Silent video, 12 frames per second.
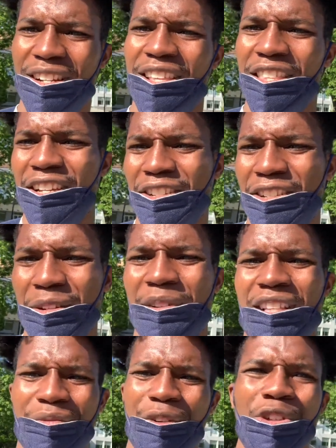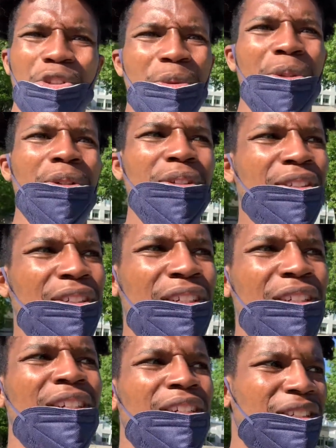I think it's gonna be like virtual
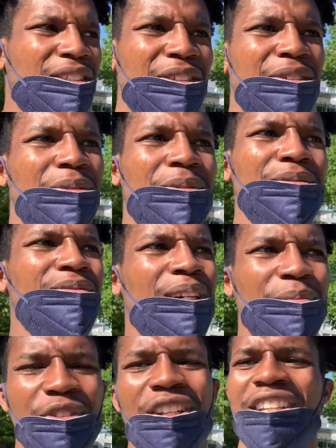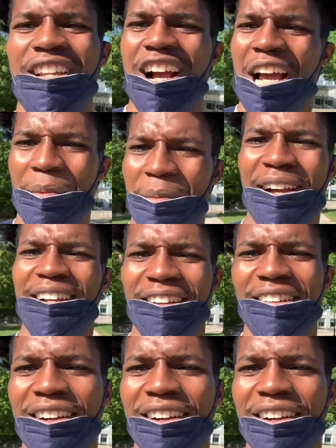so I'm really not coming back here.